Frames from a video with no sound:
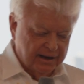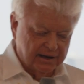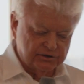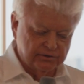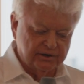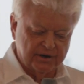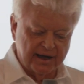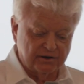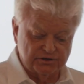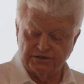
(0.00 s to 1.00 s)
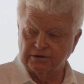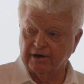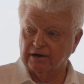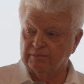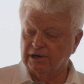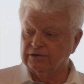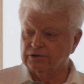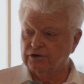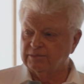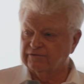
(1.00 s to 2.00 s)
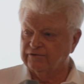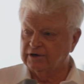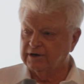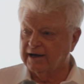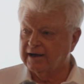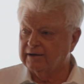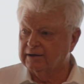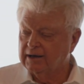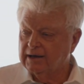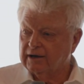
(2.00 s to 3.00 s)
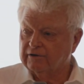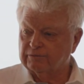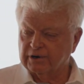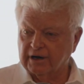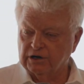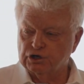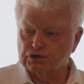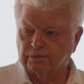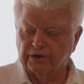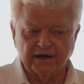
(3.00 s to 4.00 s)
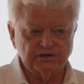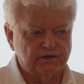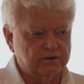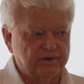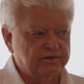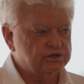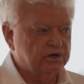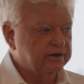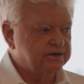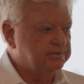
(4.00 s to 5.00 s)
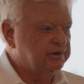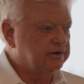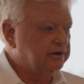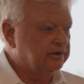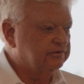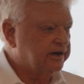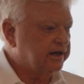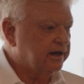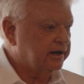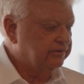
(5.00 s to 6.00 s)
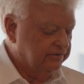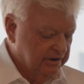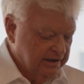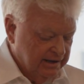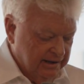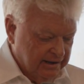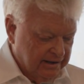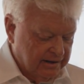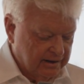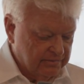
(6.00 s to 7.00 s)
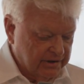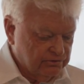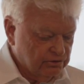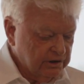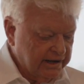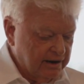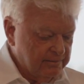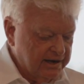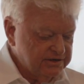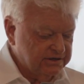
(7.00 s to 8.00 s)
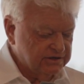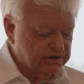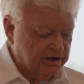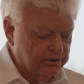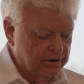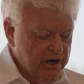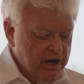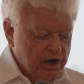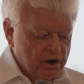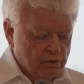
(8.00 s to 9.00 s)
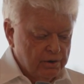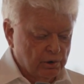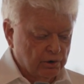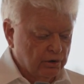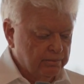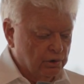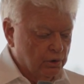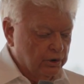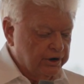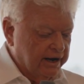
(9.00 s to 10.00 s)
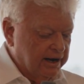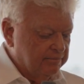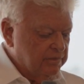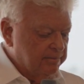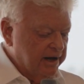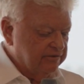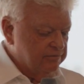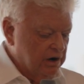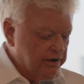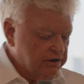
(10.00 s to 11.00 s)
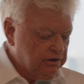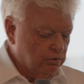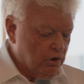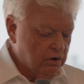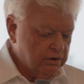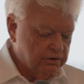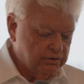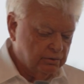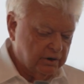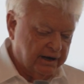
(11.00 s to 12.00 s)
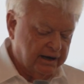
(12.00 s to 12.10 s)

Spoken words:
are doing now just around 1 million cubic feet a day of initial production. I mean, the Chinese have been doing it for decades. They truly are amazing. So we brought on board a mate of mine, Ian Wong, who